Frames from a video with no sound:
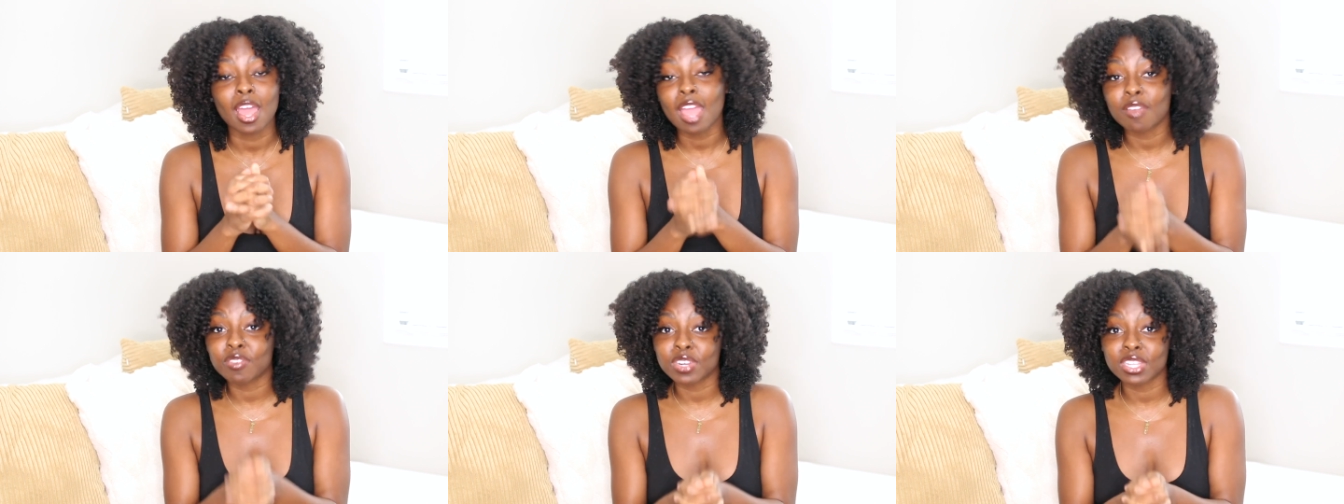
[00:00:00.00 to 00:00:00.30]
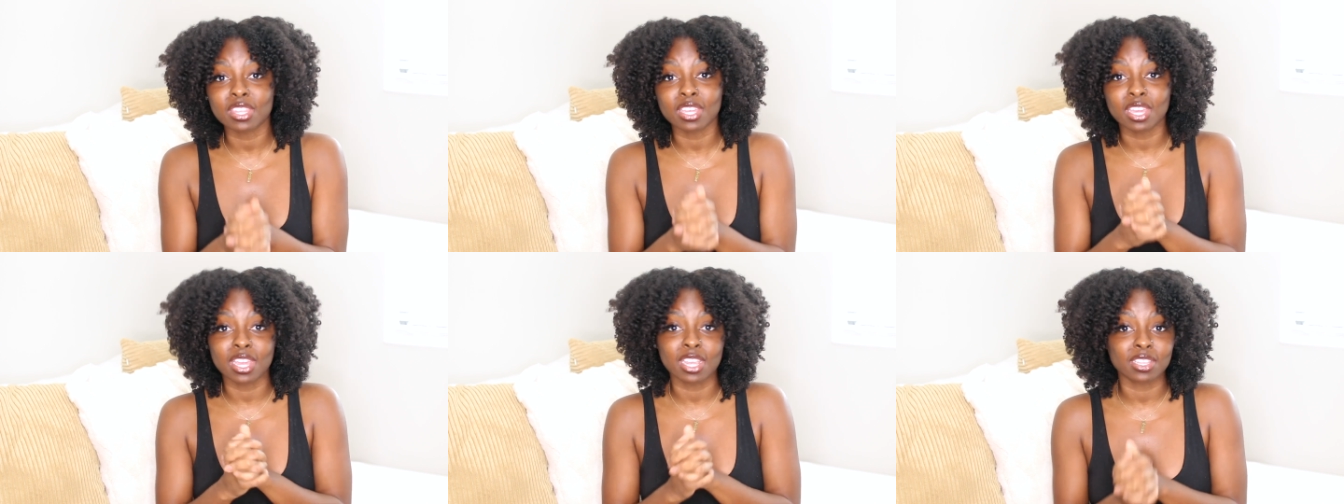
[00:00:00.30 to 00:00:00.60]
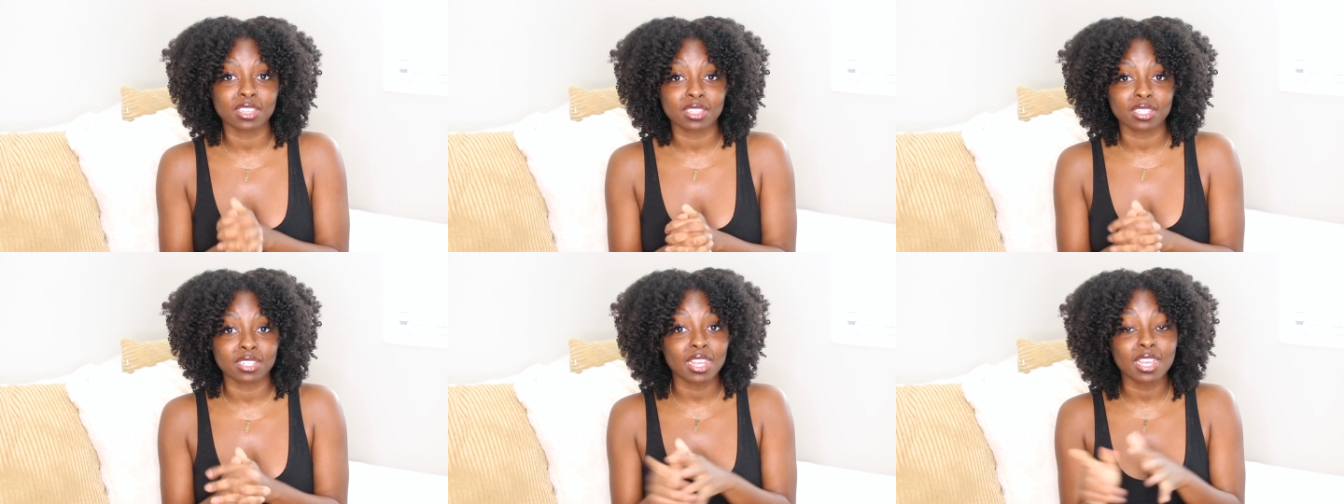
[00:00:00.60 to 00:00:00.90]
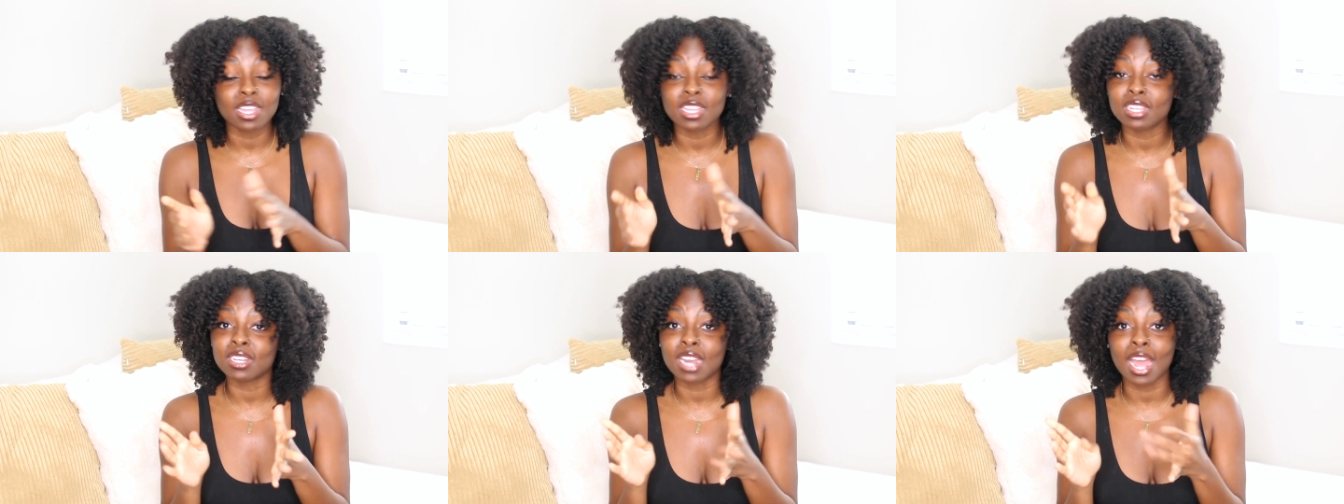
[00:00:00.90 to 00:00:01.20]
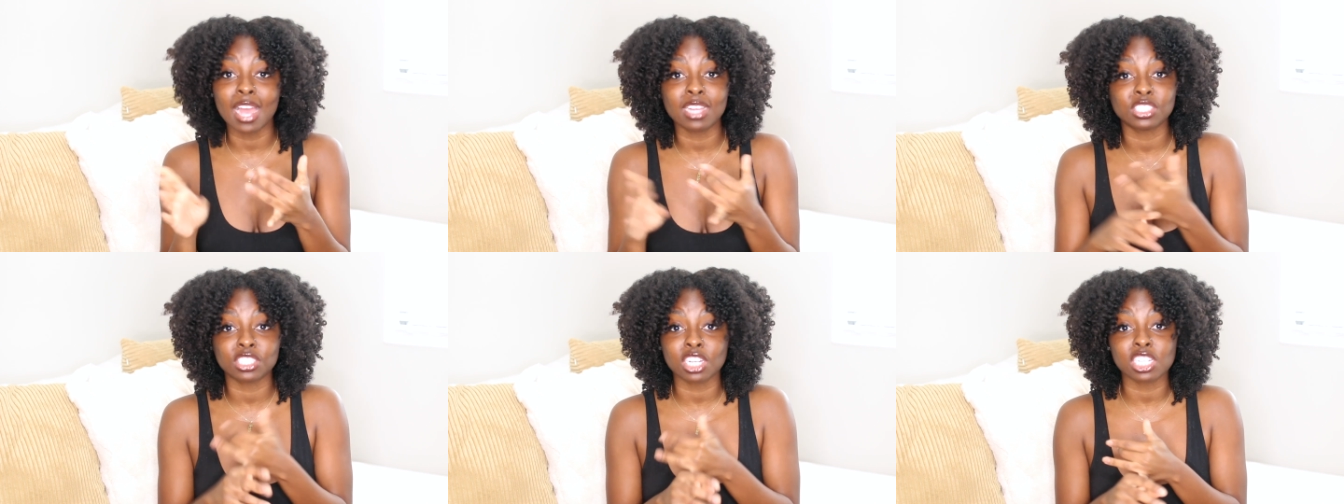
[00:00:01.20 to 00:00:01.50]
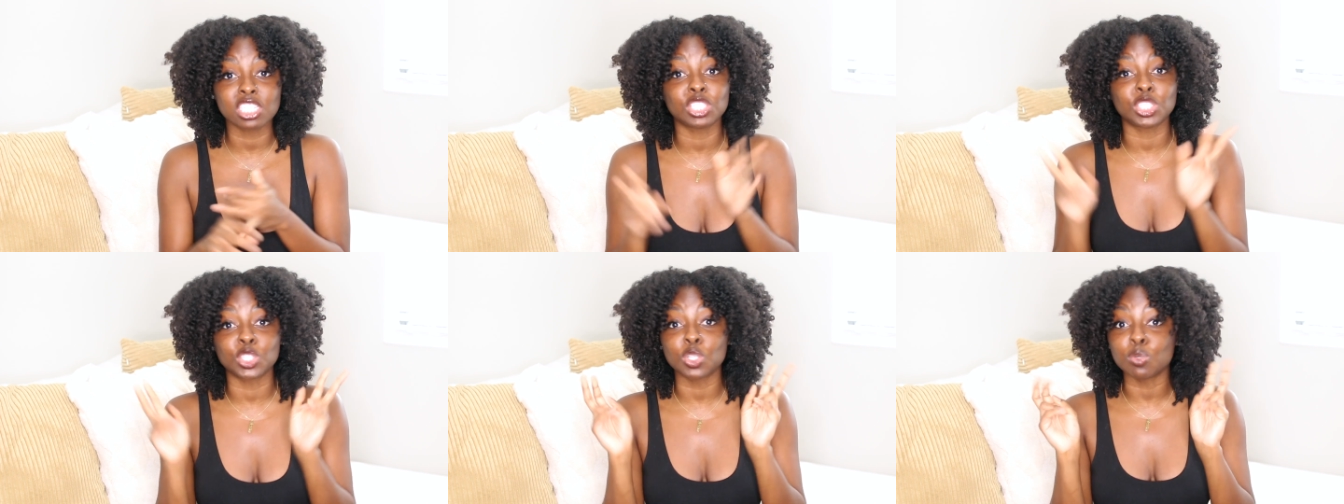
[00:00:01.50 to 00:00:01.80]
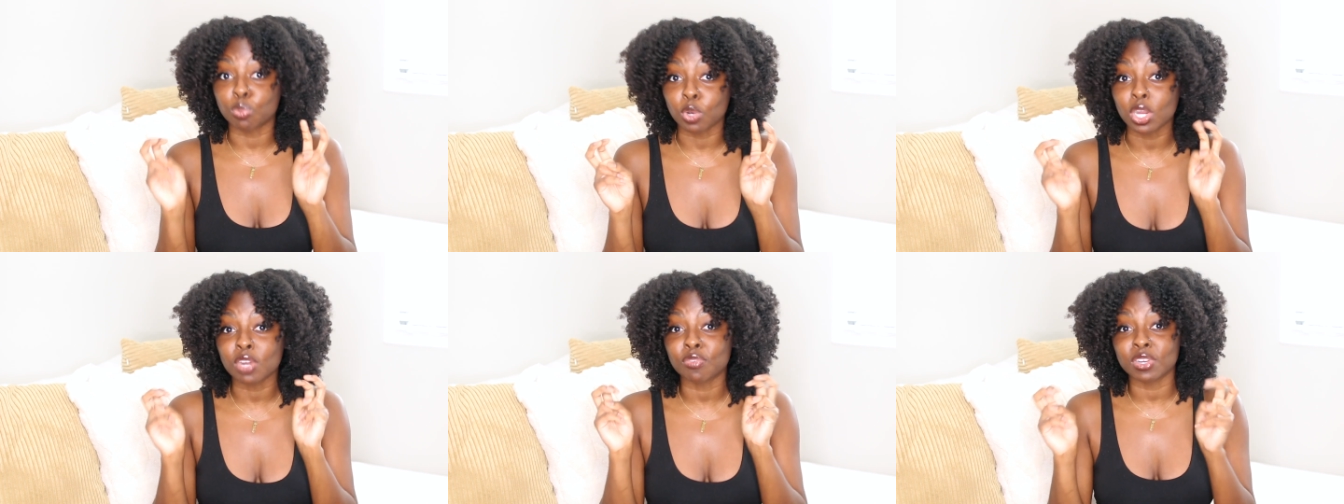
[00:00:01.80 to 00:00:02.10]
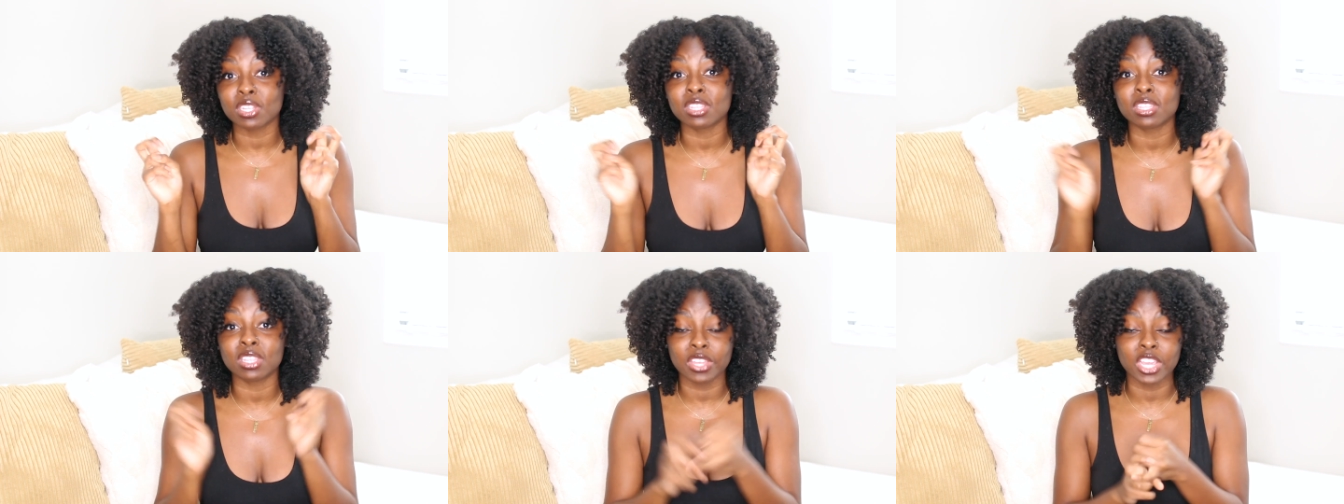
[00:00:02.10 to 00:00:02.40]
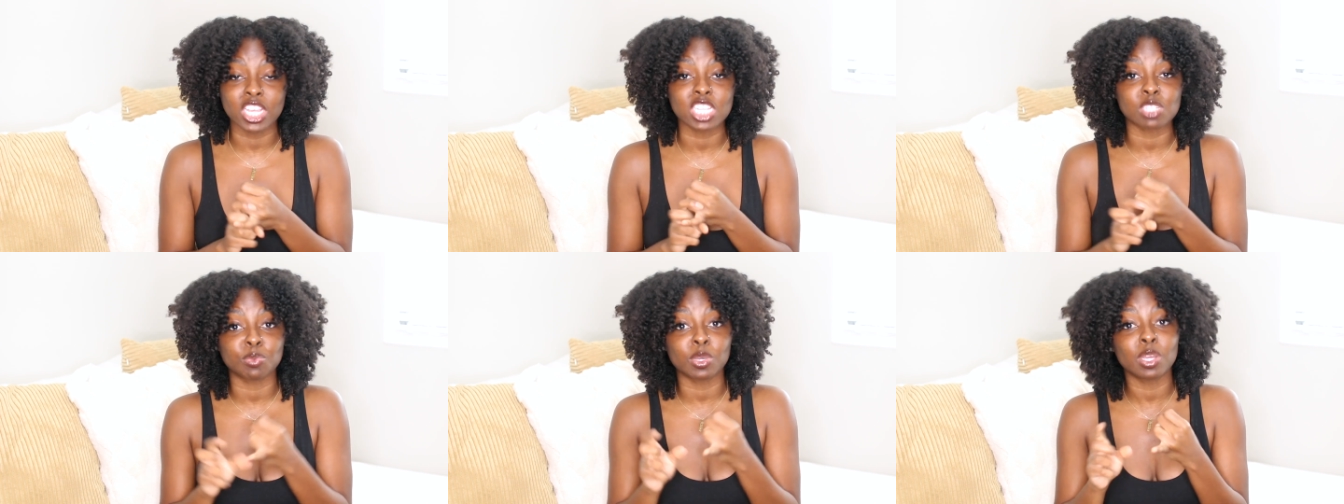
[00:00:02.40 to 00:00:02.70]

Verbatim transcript: everything not just do boyfriend things,